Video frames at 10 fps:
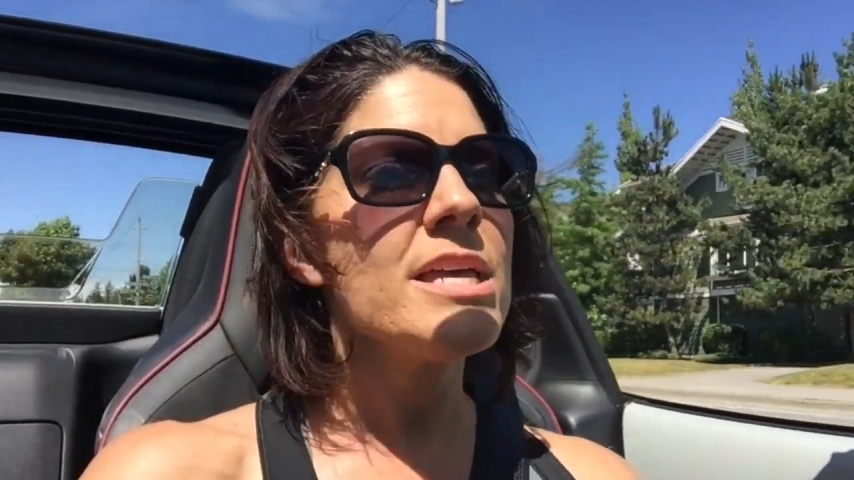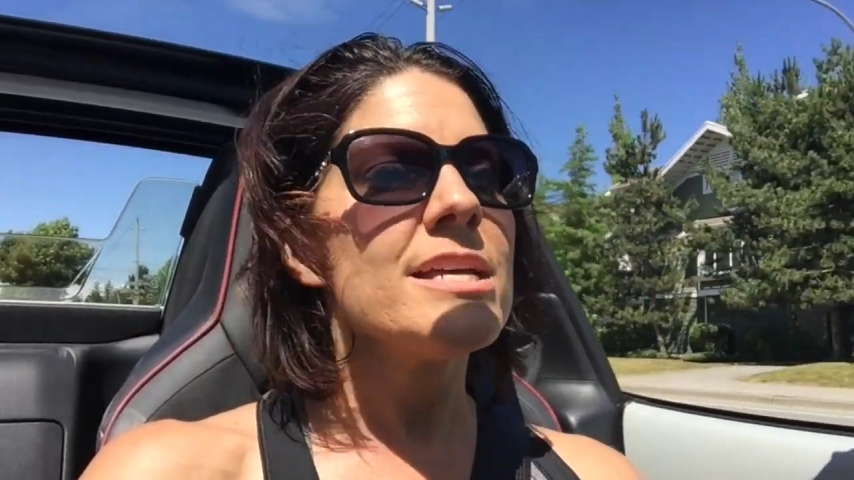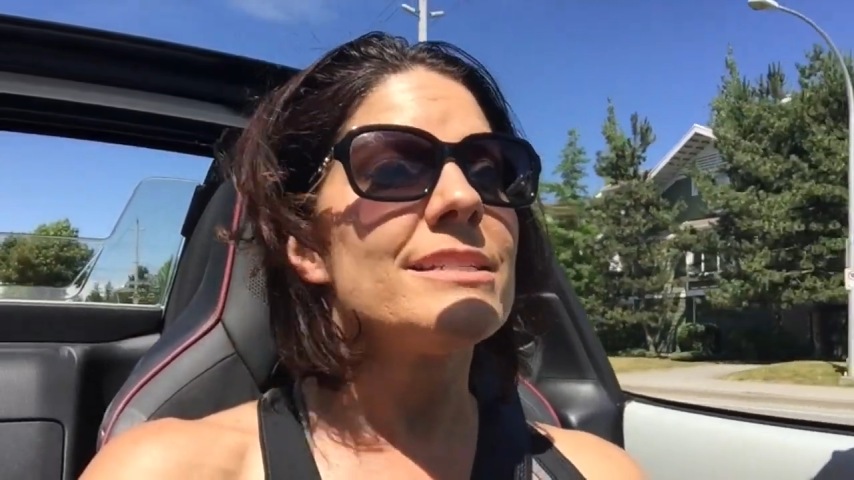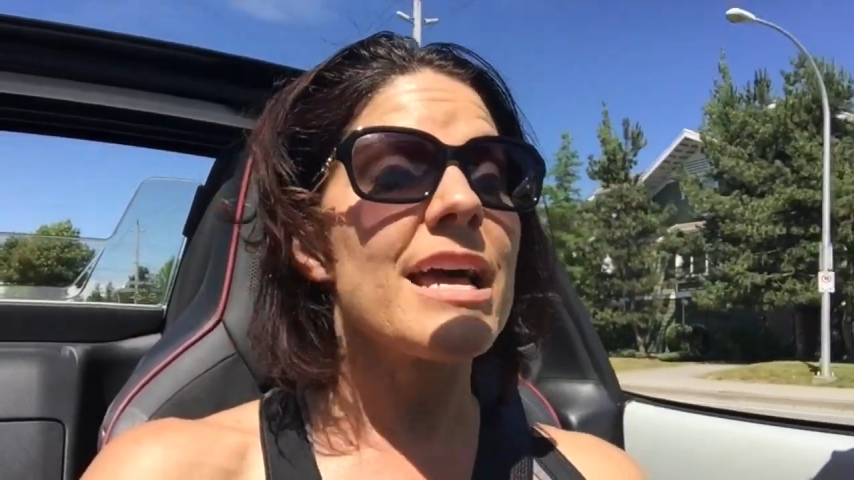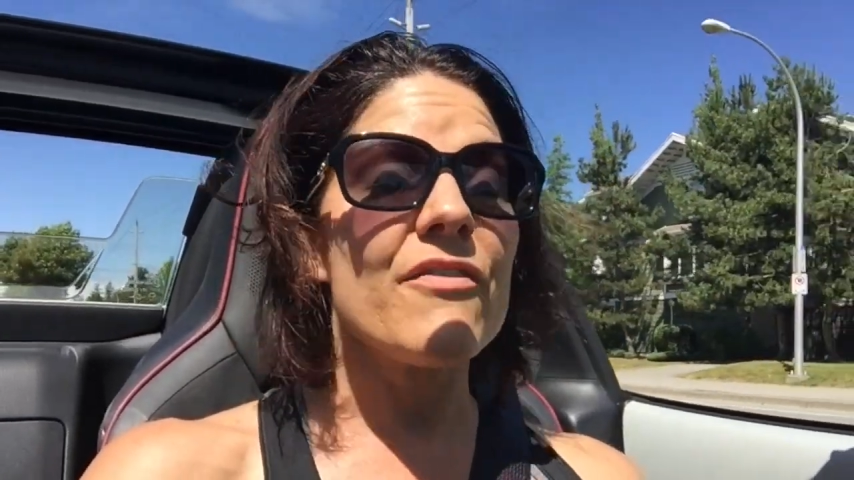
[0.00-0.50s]

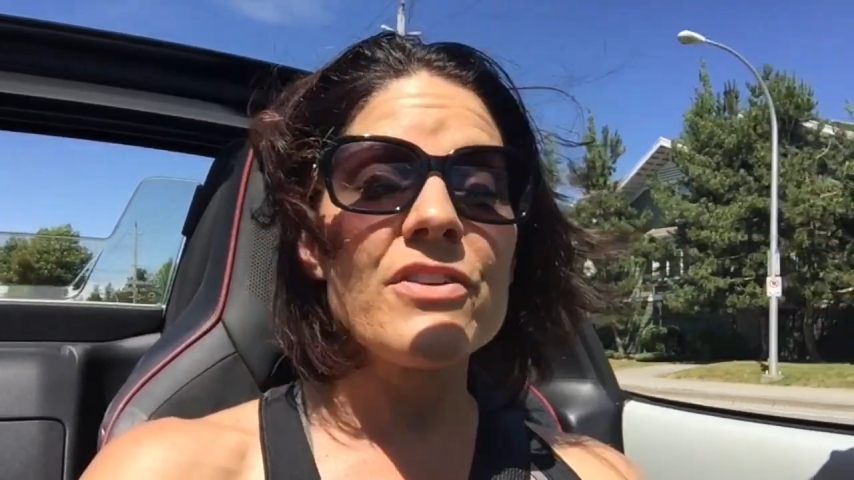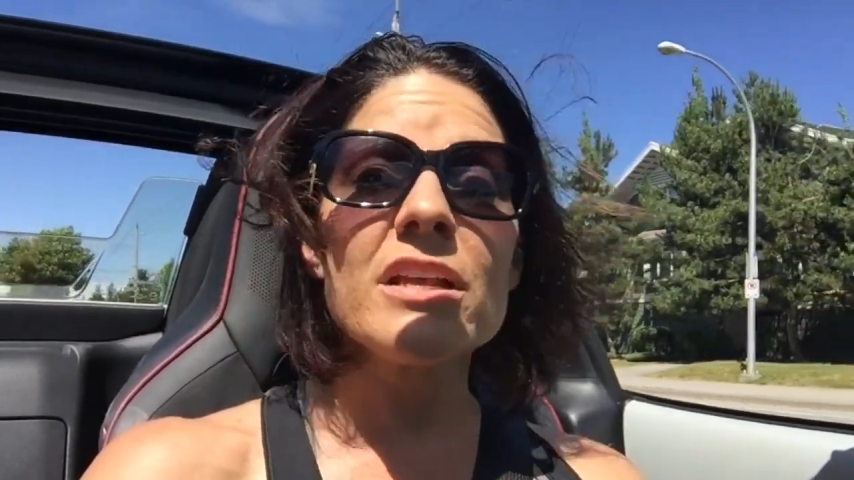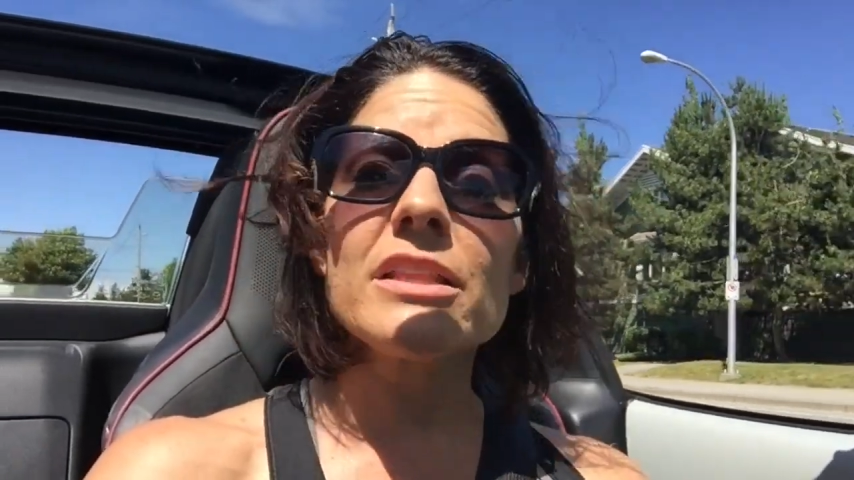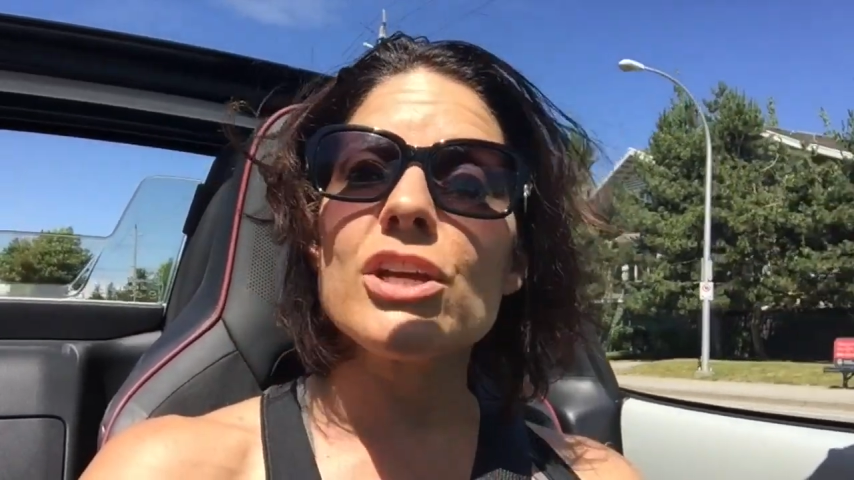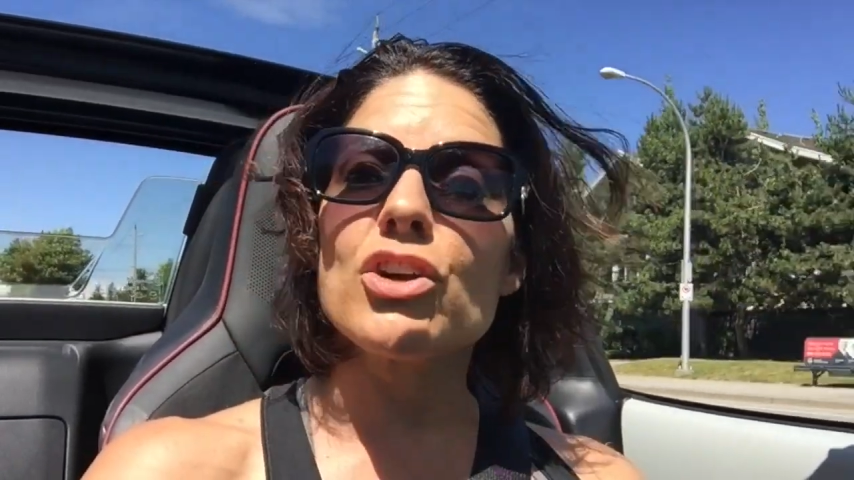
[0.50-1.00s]

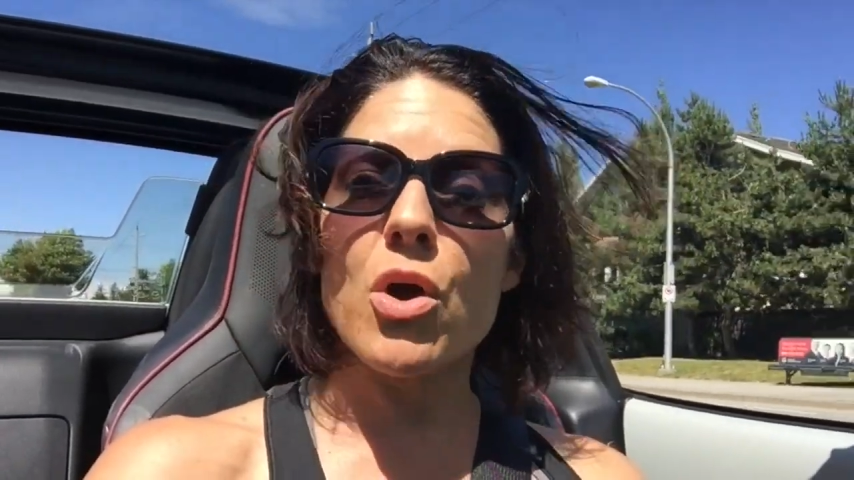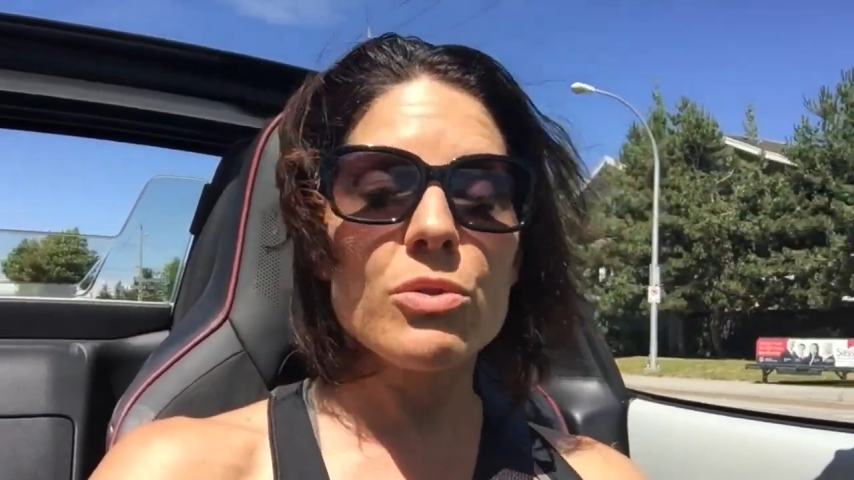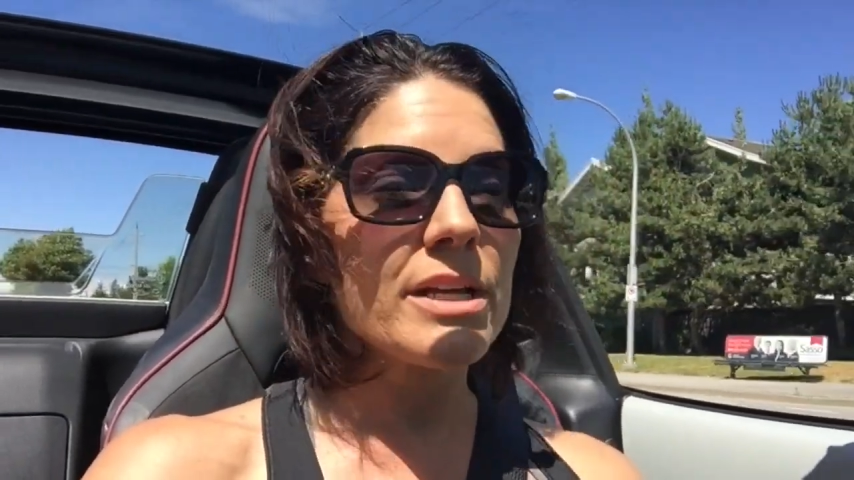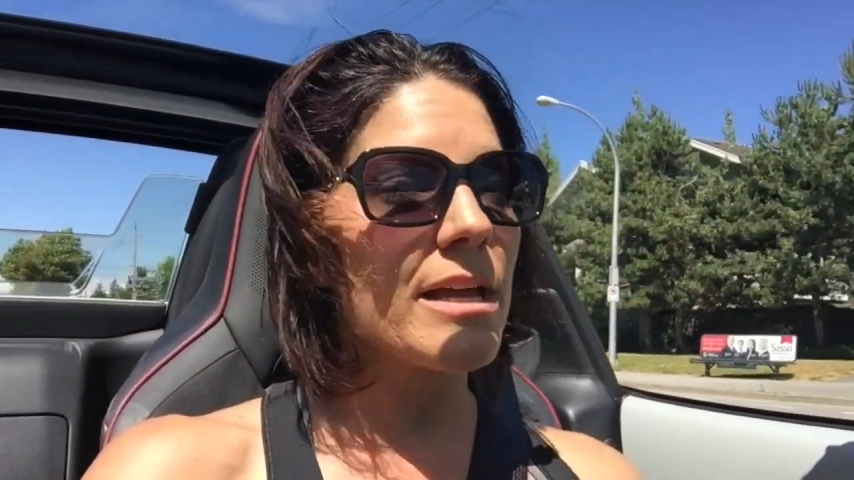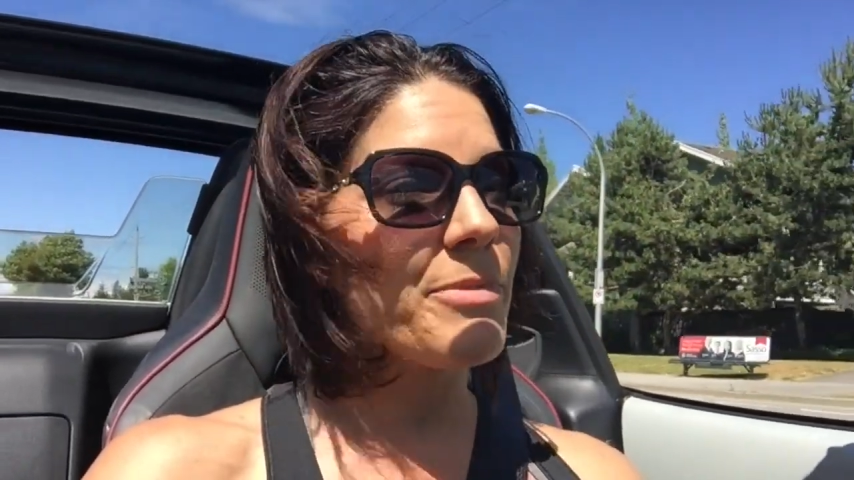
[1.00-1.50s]
definitely go
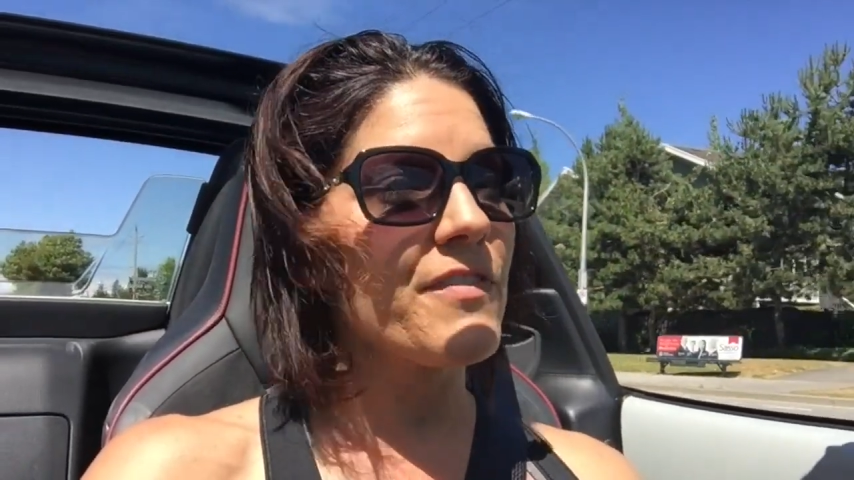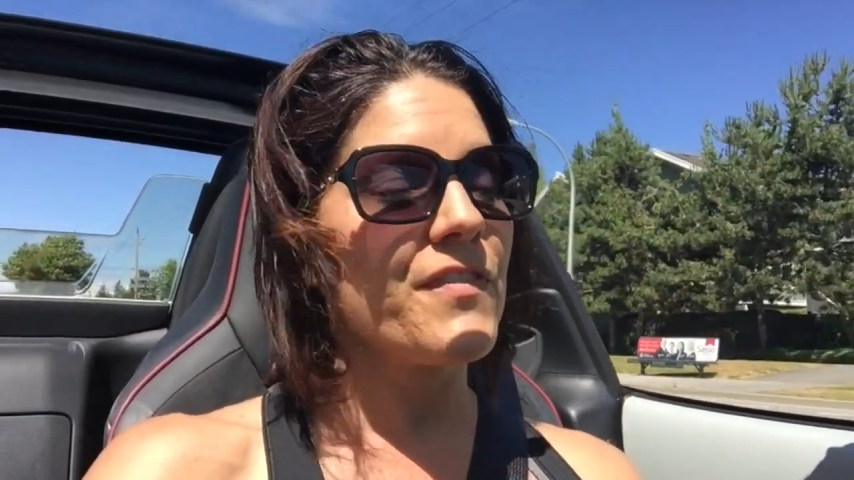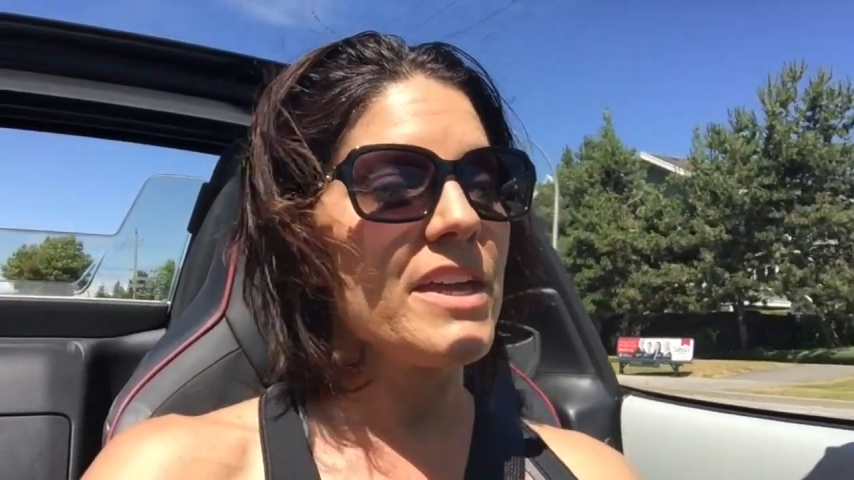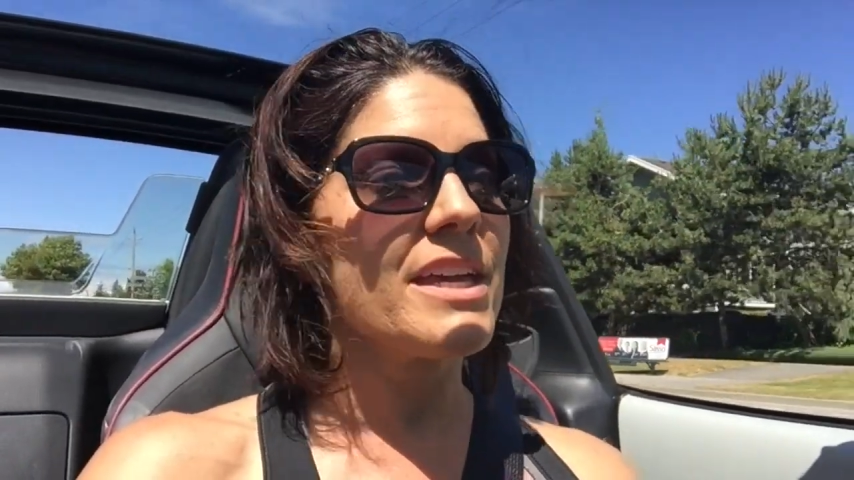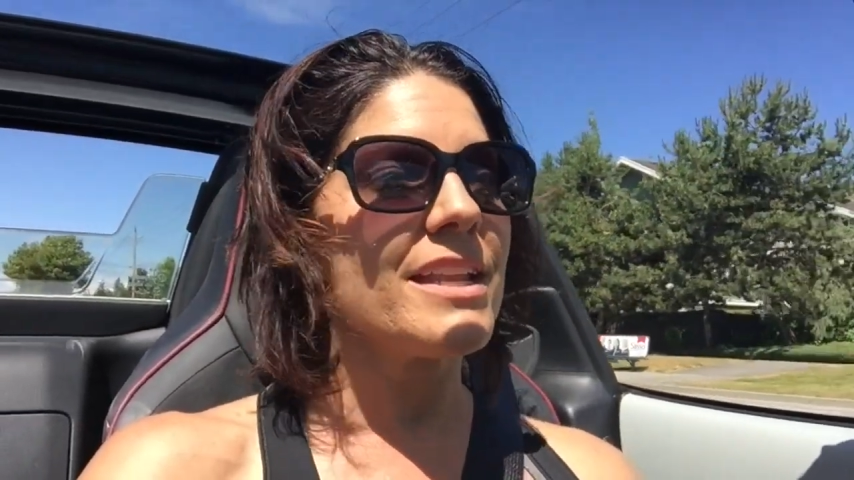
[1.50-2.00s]
look up the
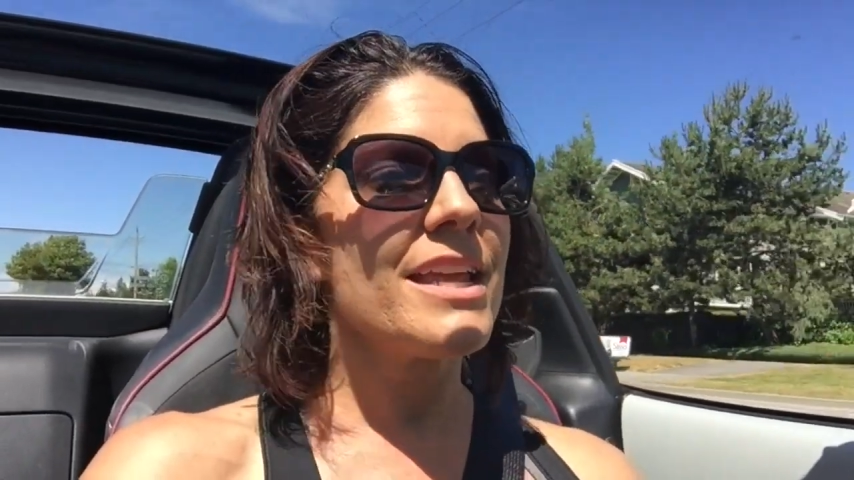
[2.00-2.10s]
Fiat,